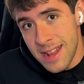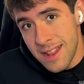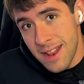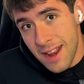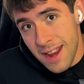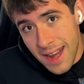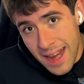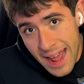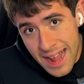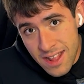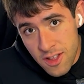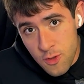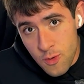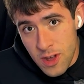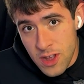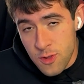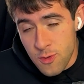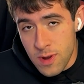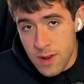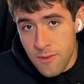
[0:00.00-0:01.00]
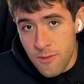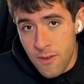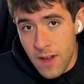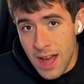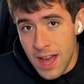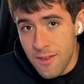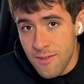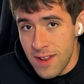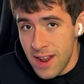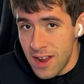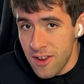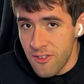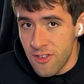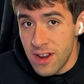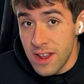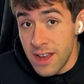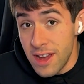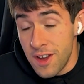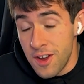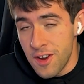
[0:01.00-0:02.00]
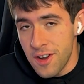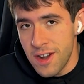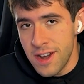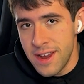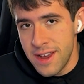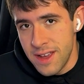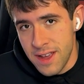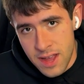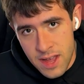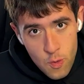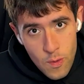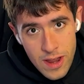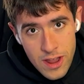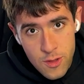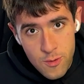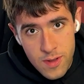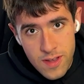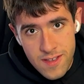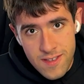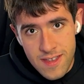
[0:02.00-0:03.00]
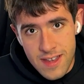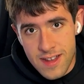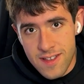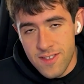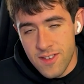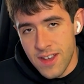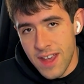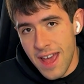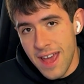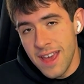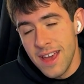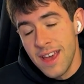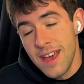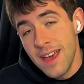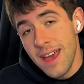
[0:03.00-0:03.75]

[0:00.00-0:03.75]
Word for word: in late twenty twenty-five and actually early twenty twenty-six, okay?